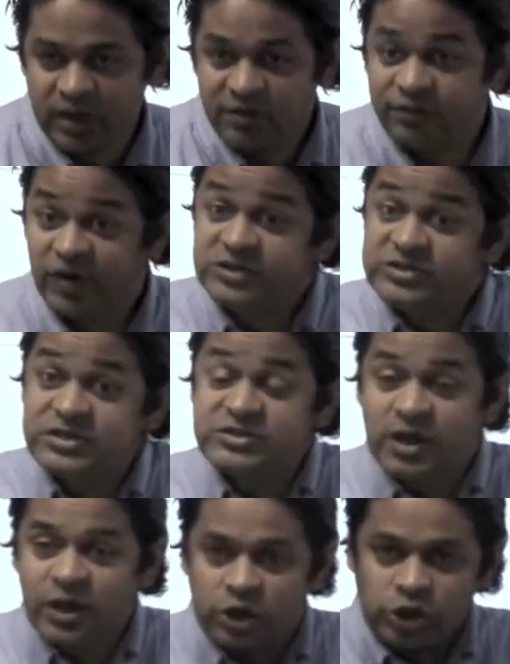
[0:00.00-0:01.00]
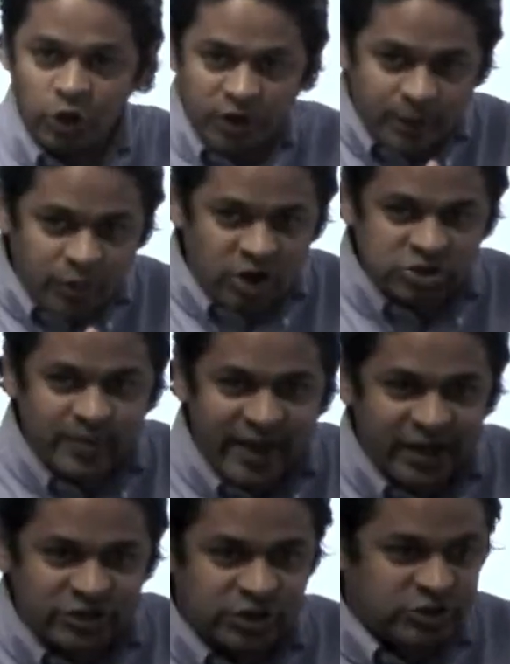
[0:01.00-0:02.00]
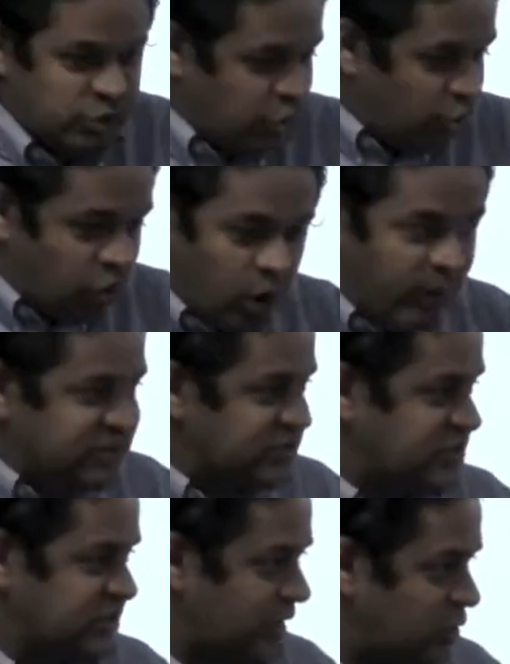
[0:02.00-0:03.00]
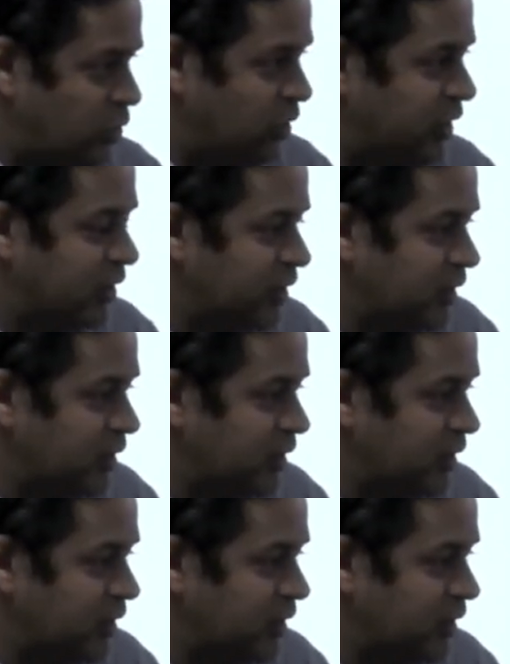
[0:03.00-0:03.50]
For instance, you're the project manager, so you're always a stakeholder.